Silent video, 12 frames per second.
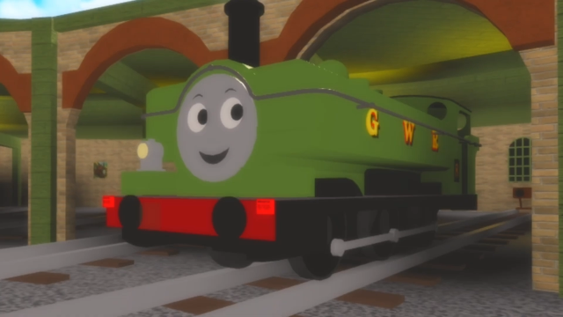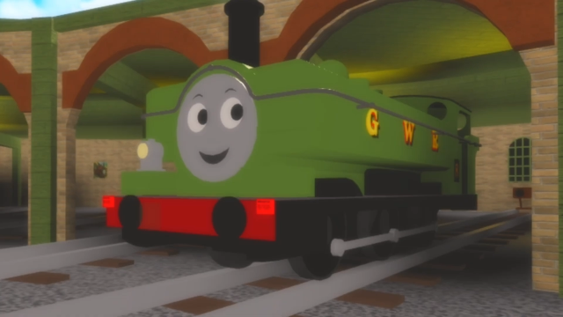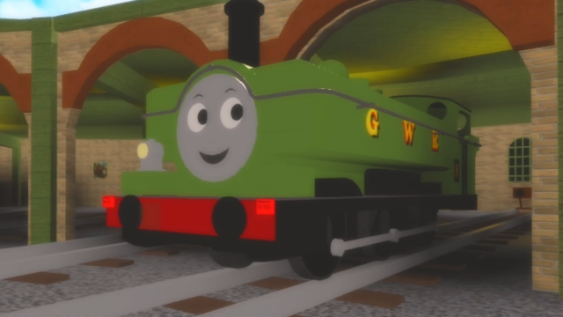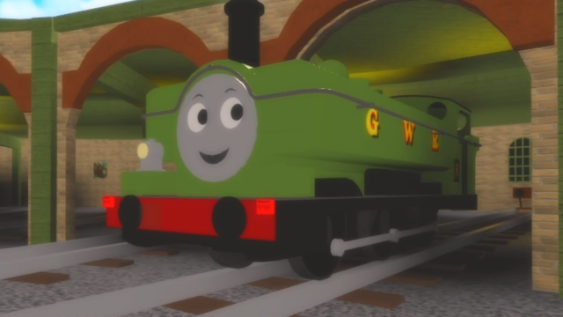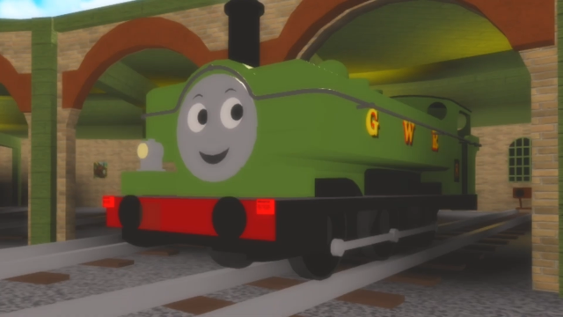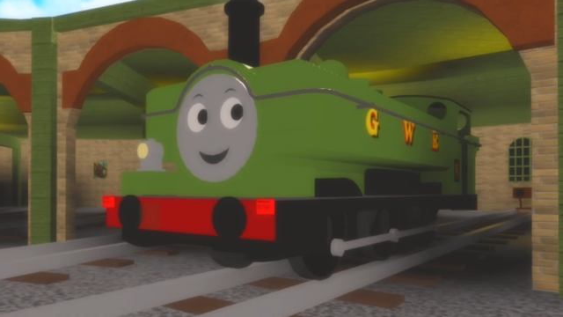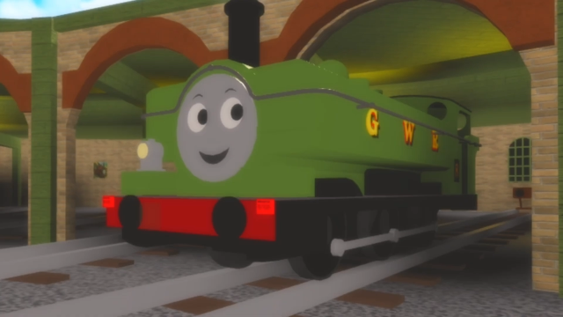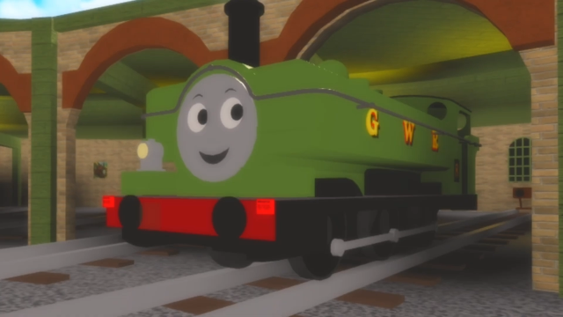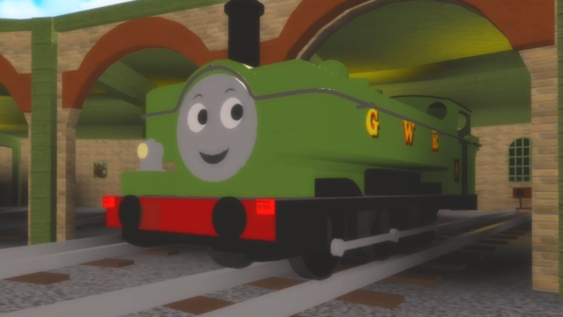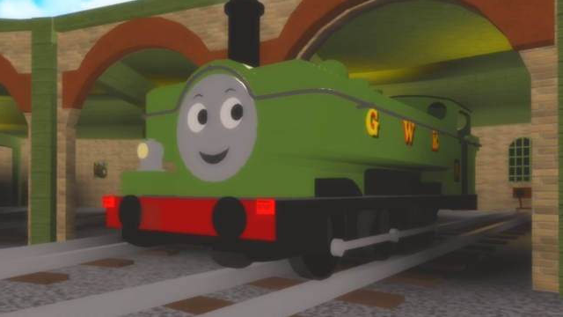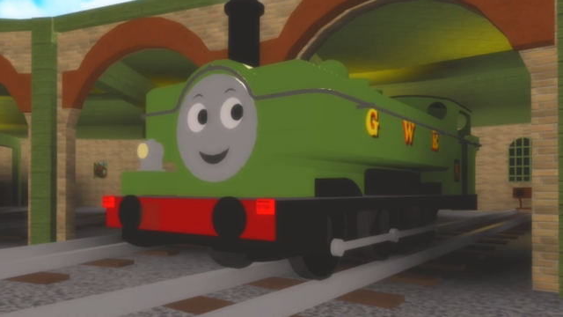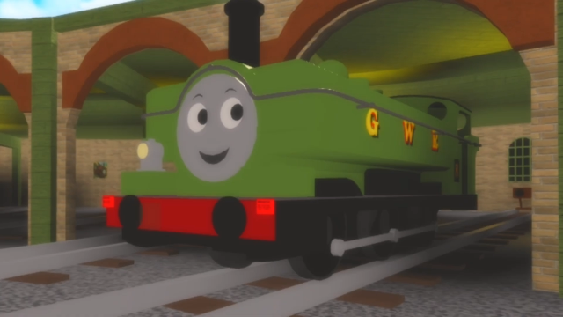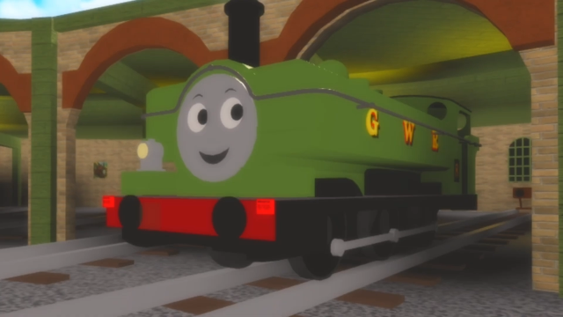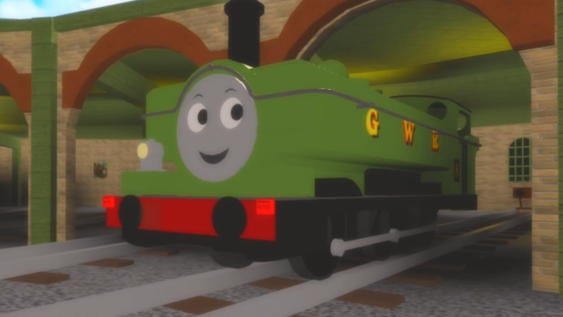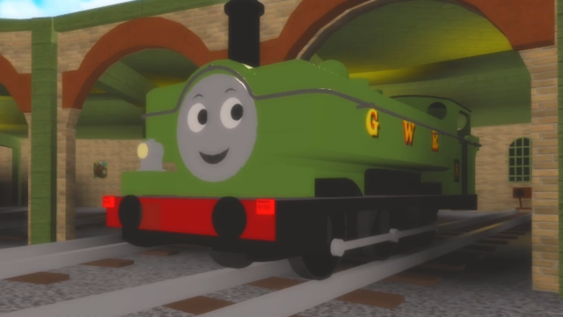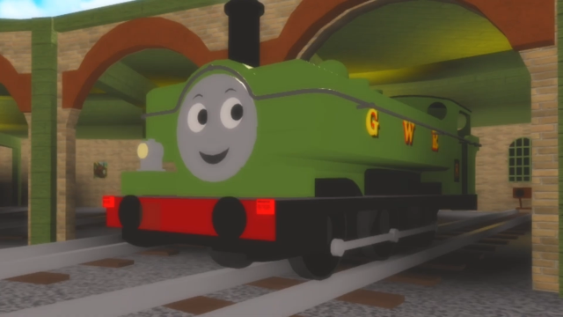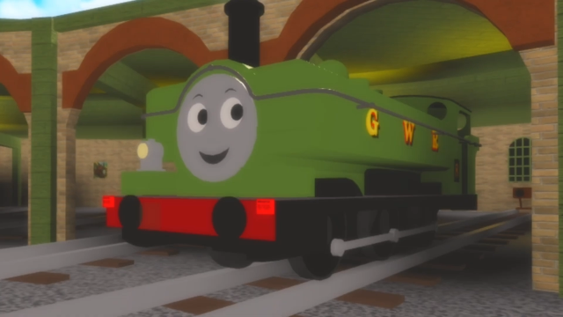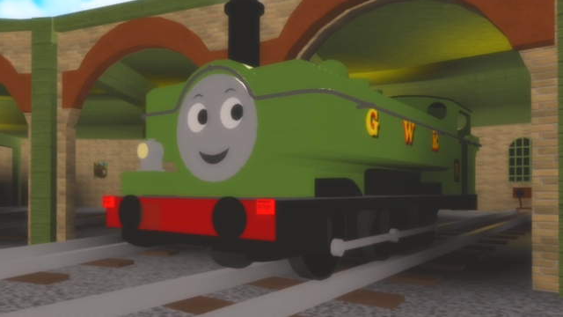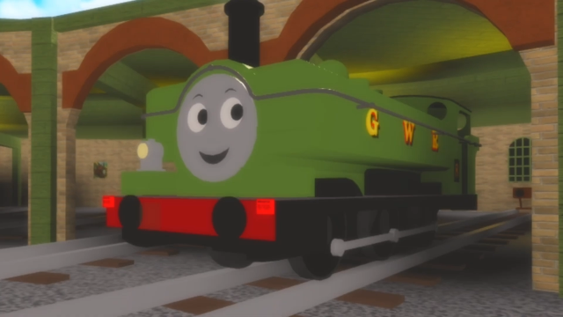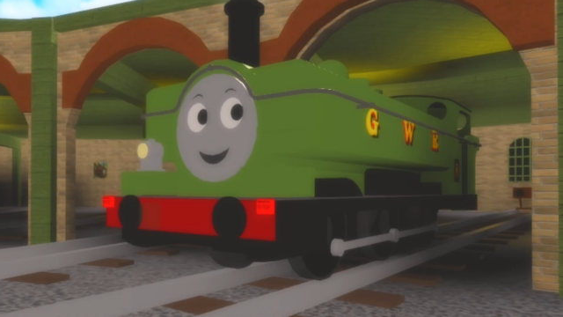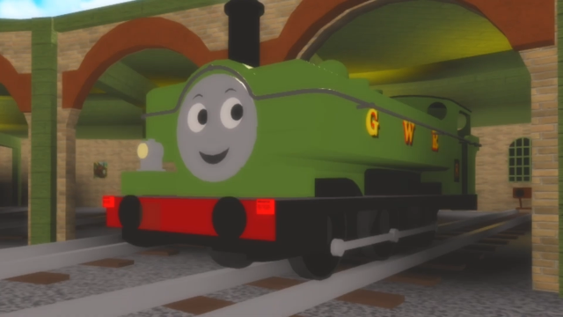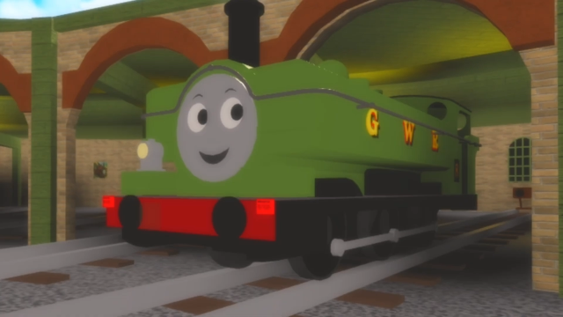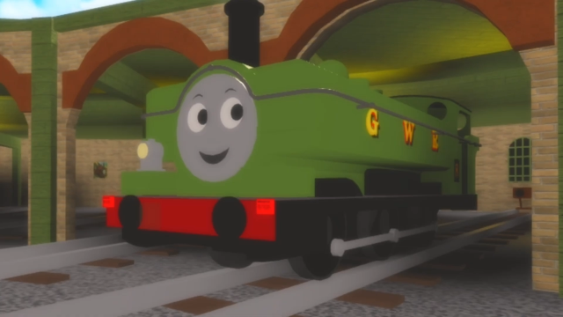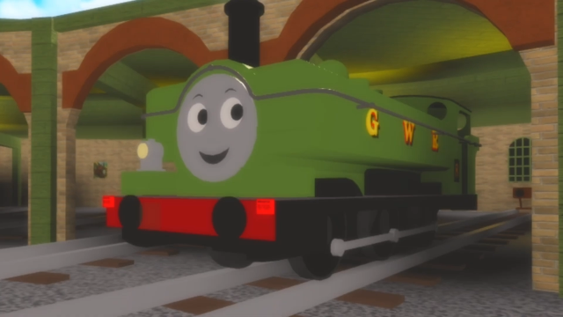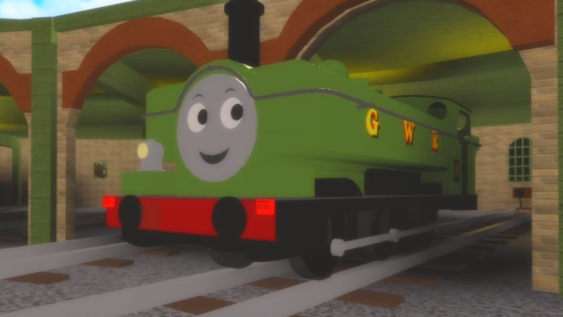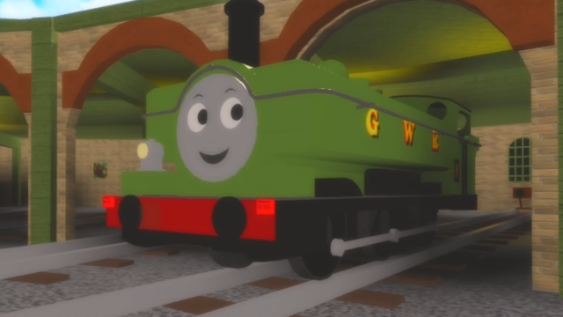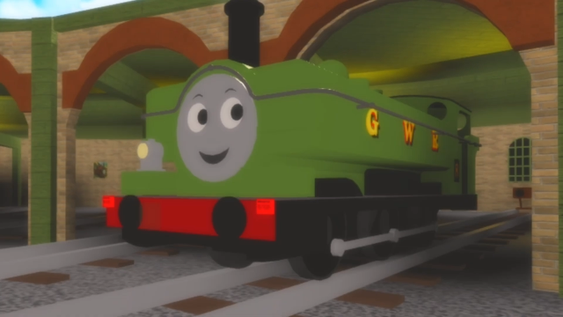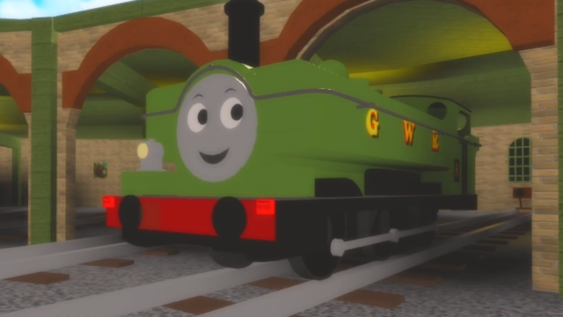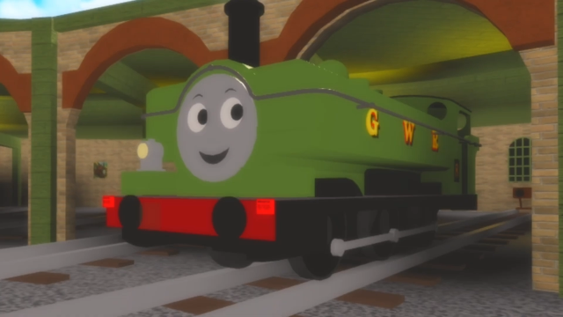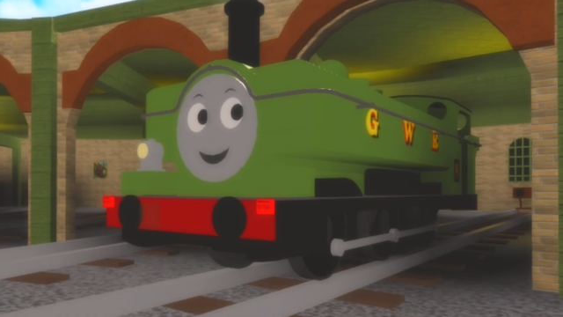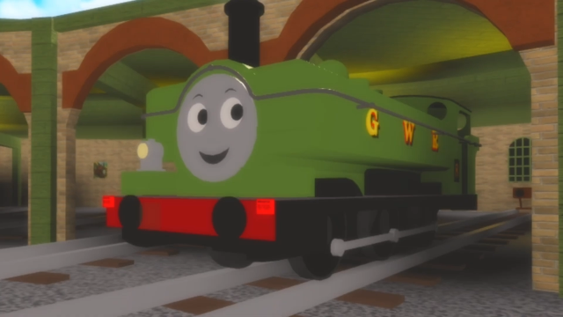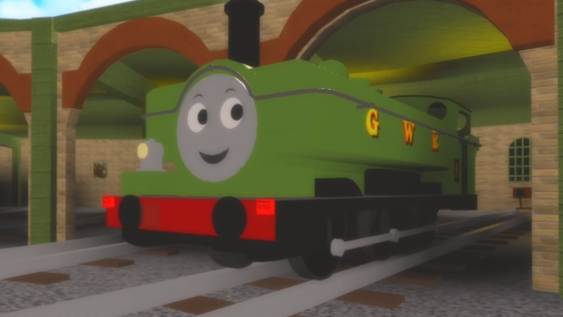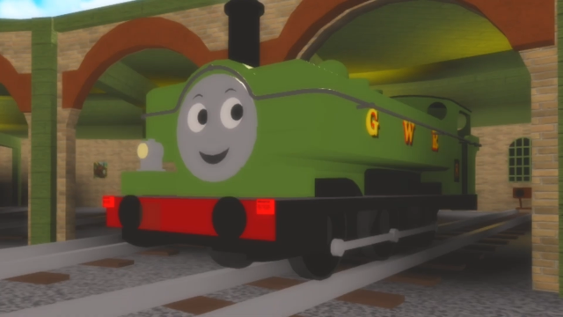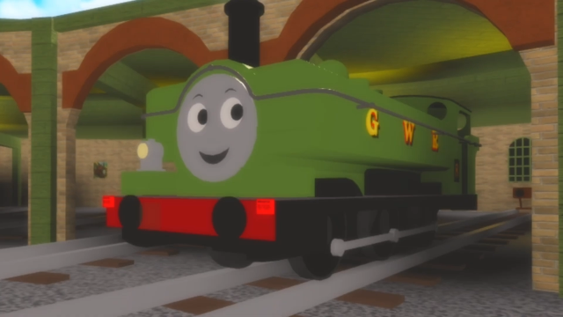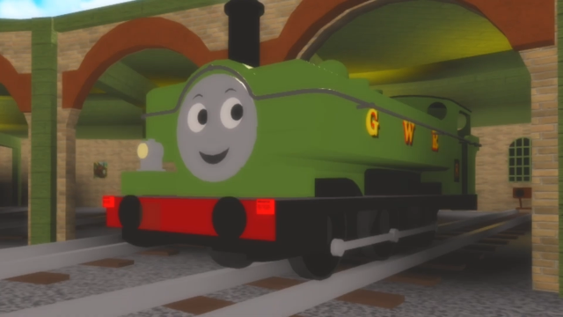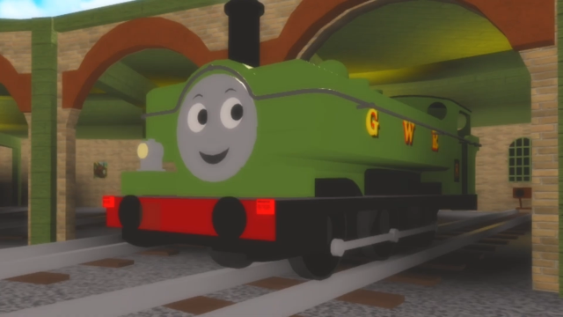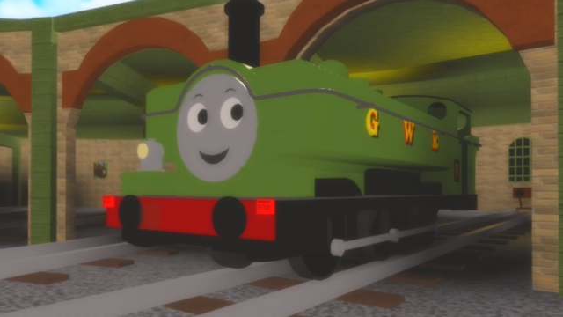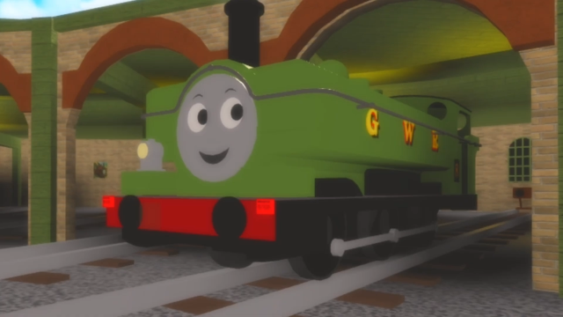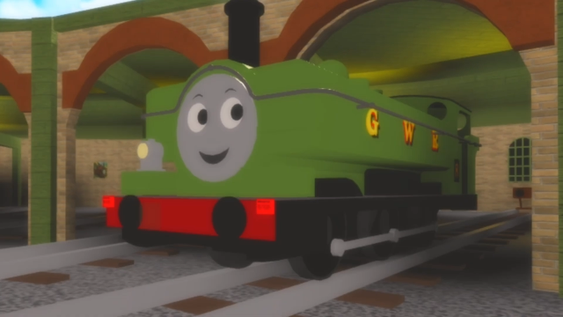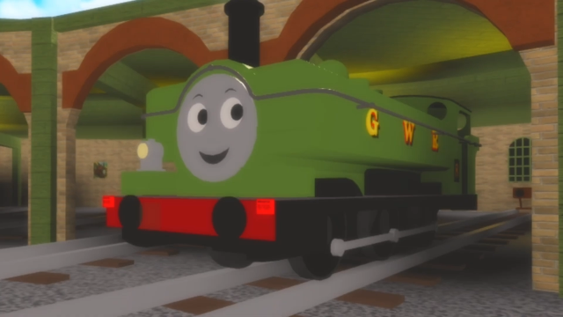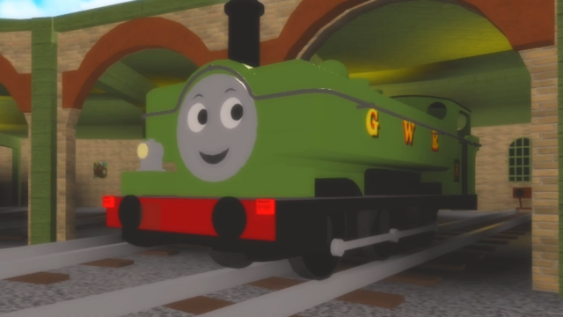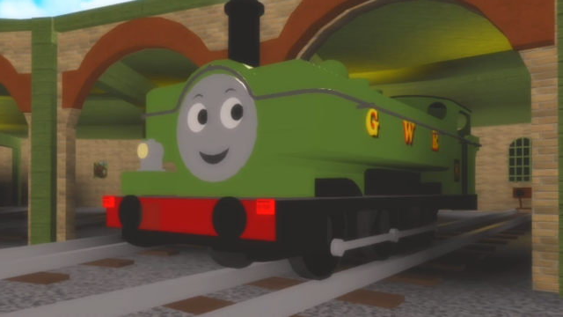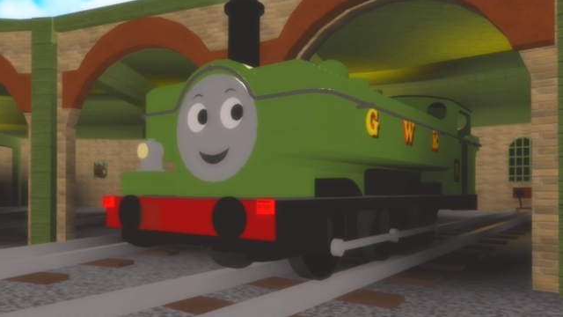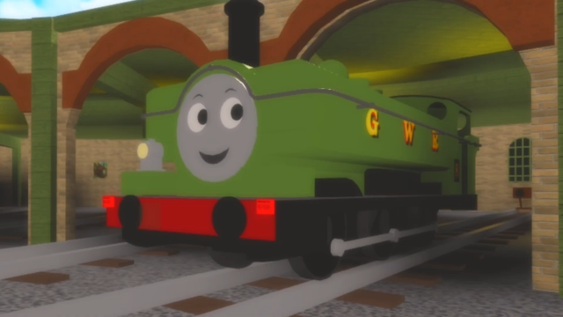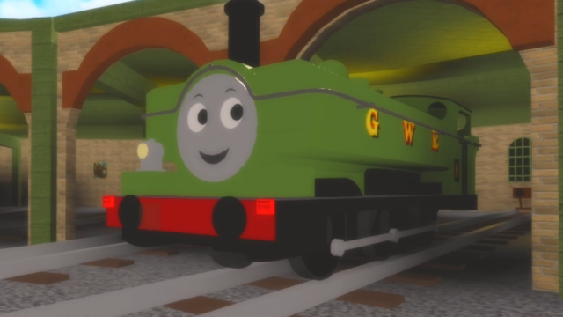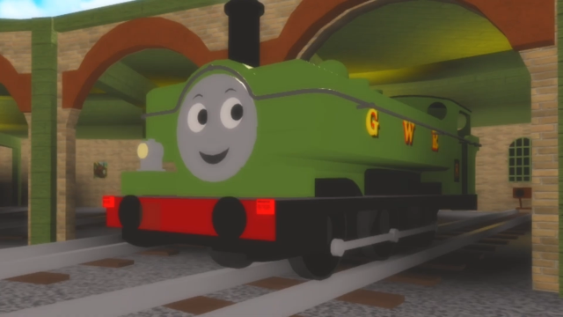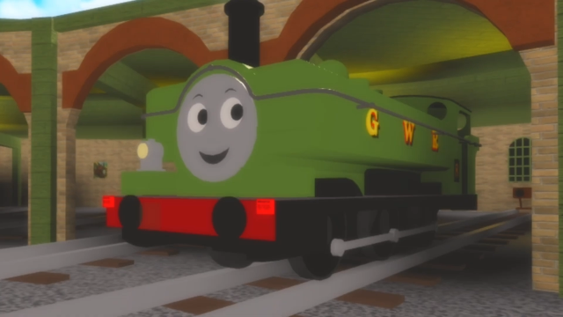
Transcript: No face is visible, so there are no lips to read.